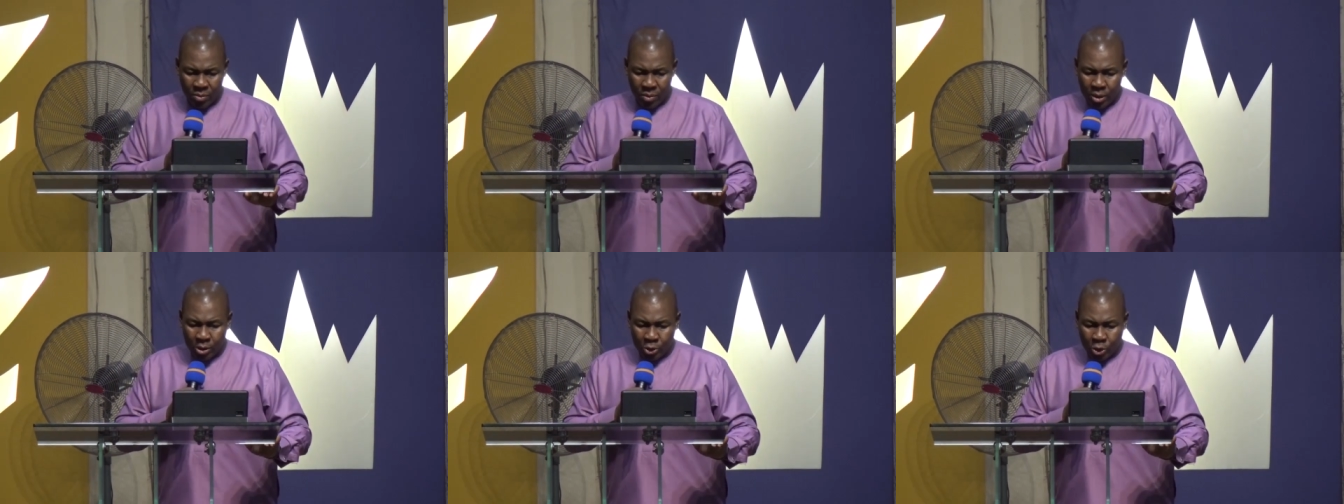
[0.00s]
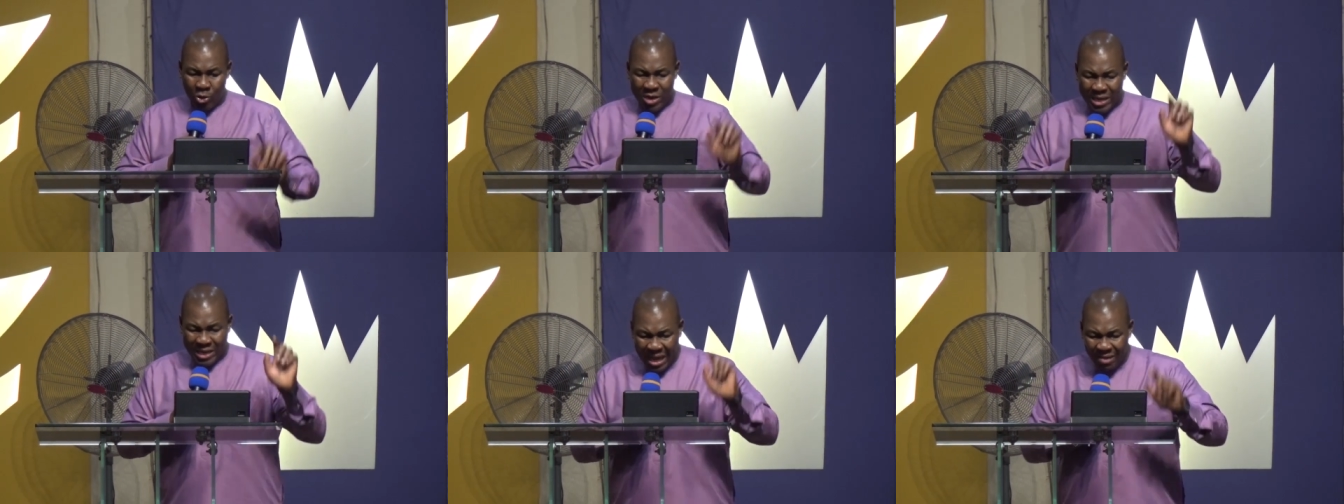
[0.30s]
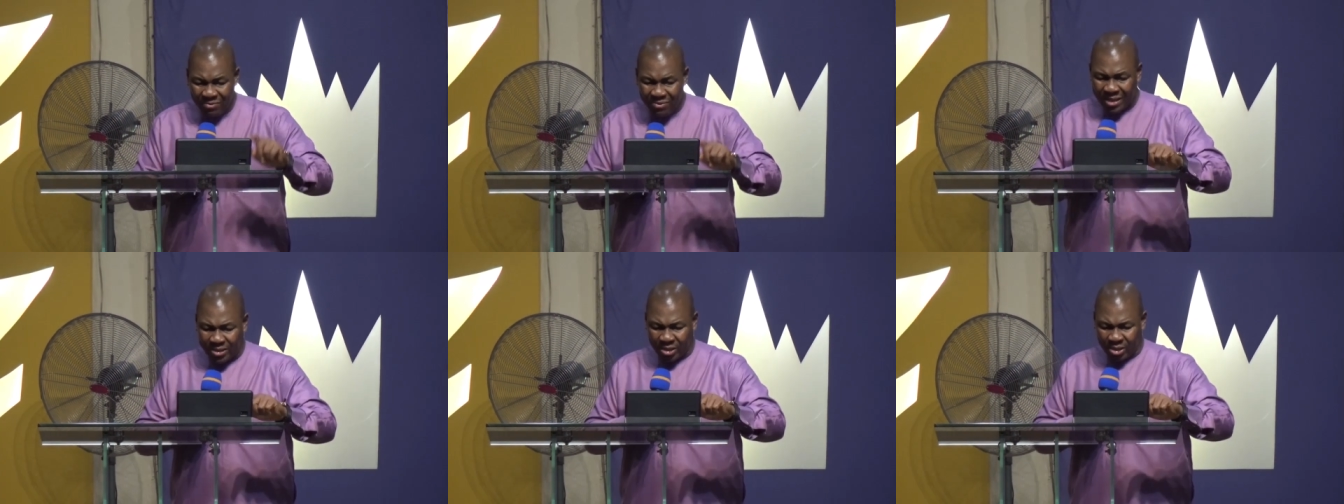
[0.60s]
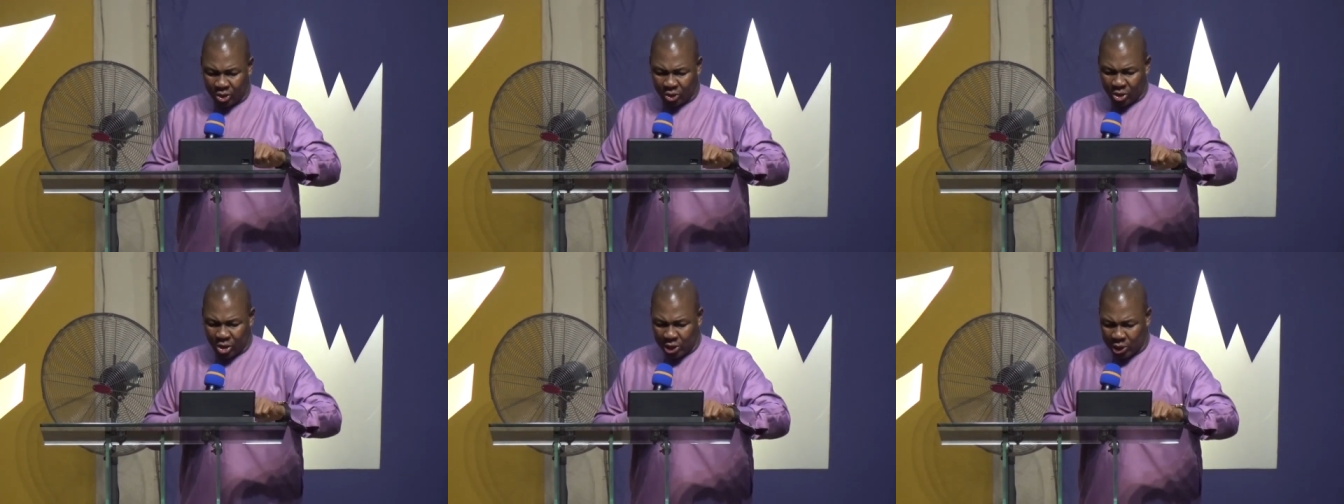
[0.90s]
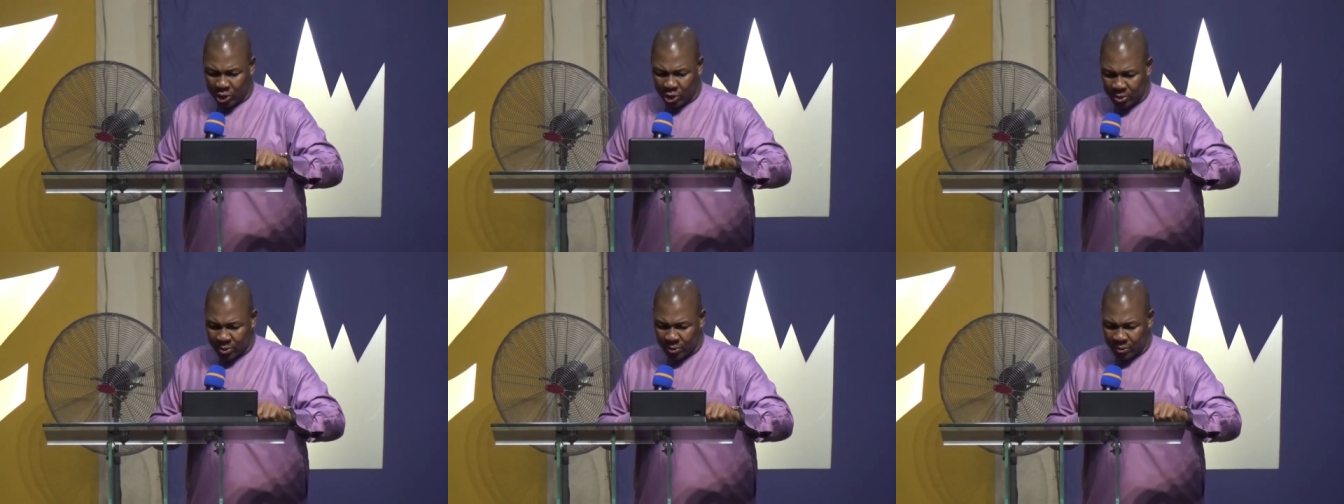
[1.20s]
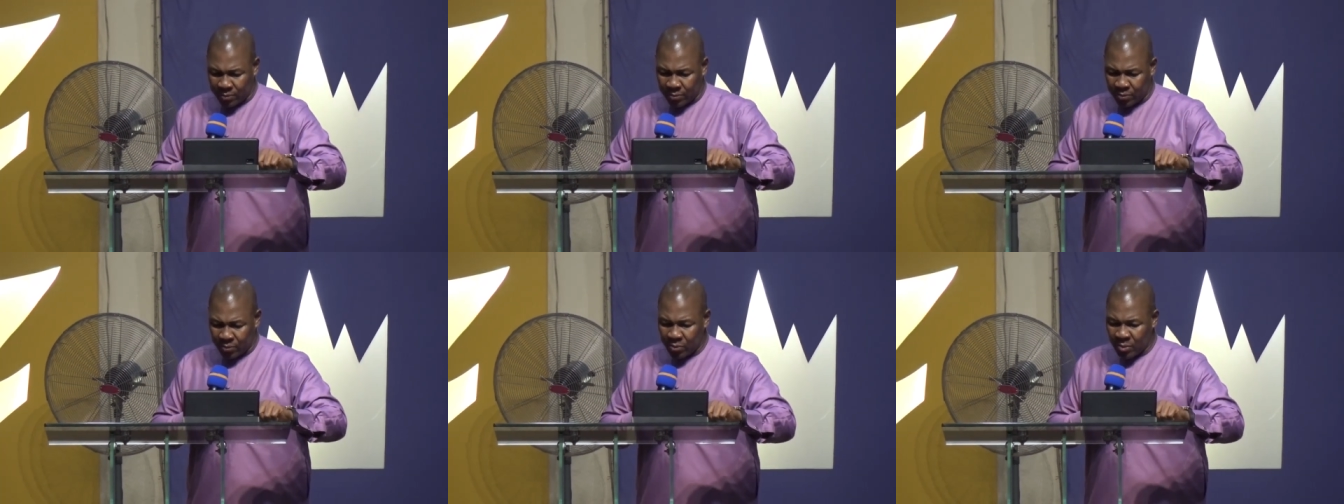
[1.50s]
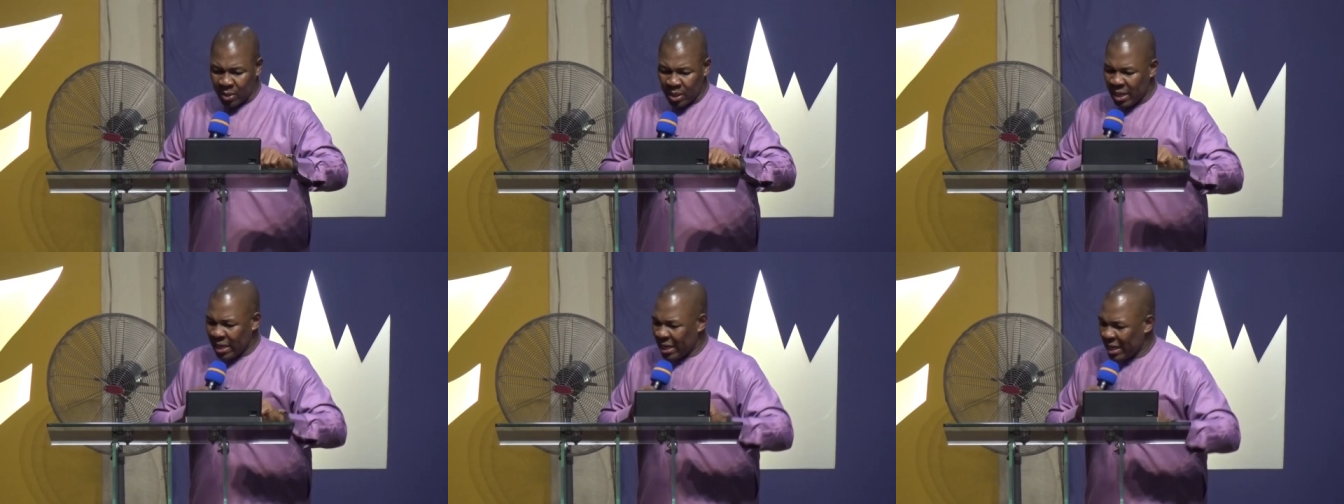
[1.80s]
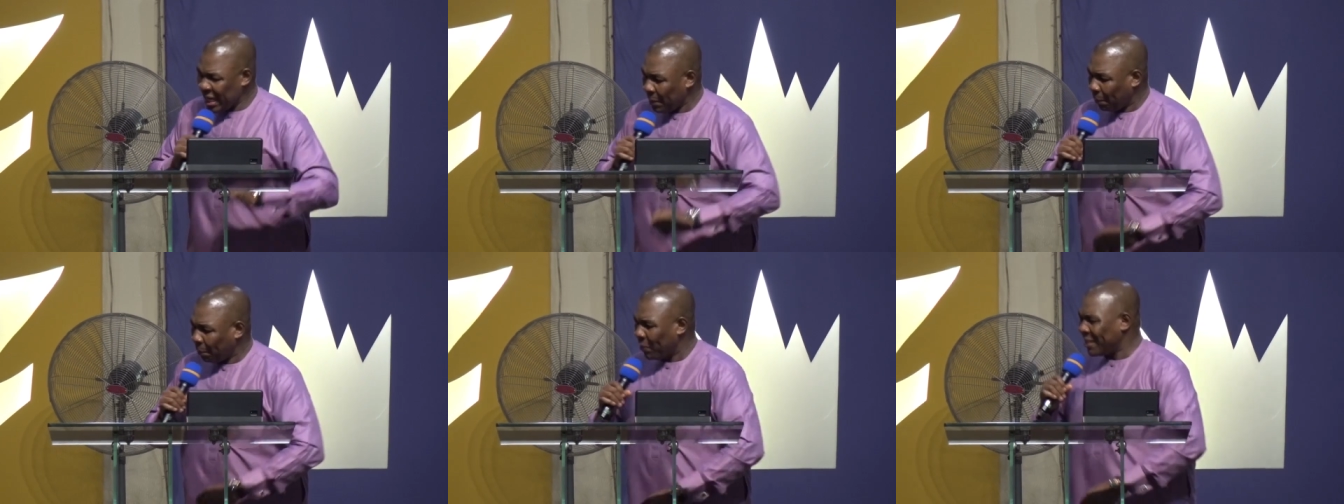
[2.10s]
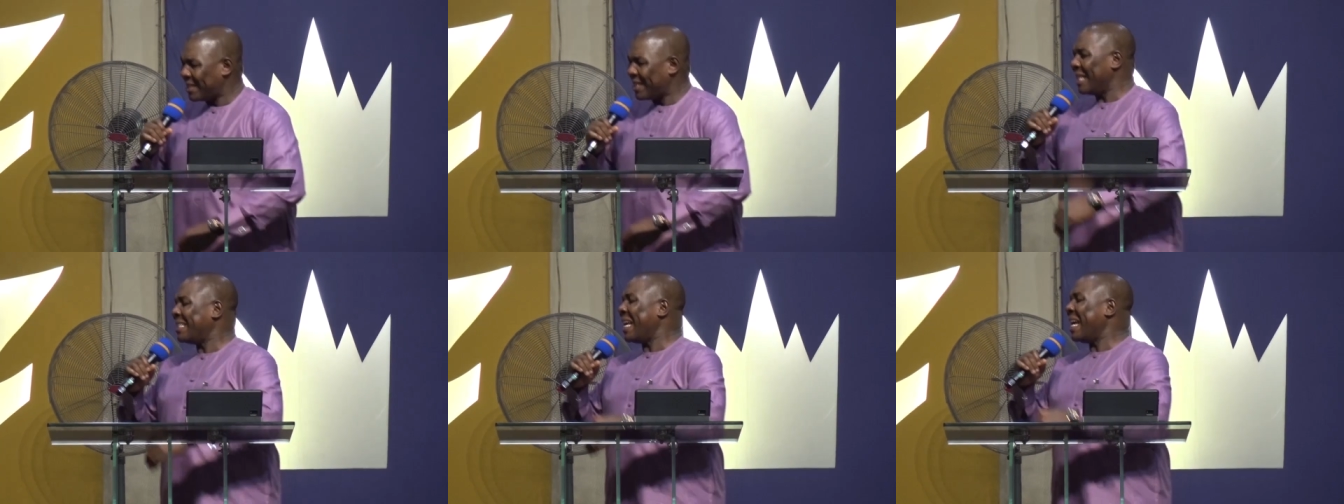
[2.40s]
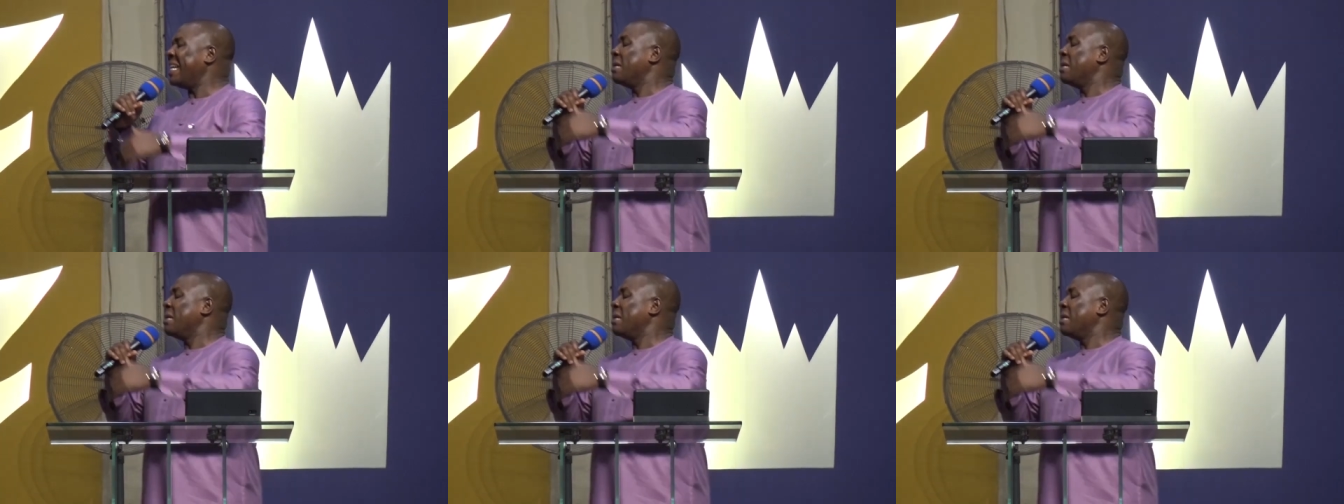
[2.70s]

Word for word: So he gave that instruction. He presented